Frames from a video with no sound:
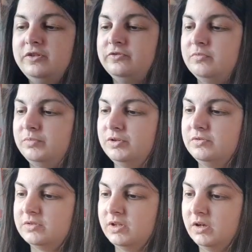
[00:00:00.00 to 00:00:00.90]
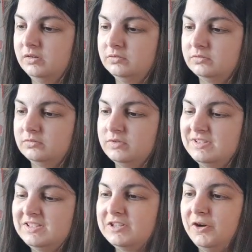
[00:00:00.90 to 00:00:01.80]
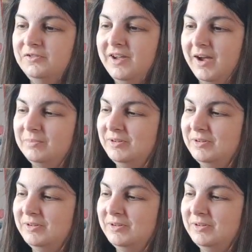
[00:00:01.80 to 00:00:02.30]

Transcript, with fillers: different blues there. Disco Nap.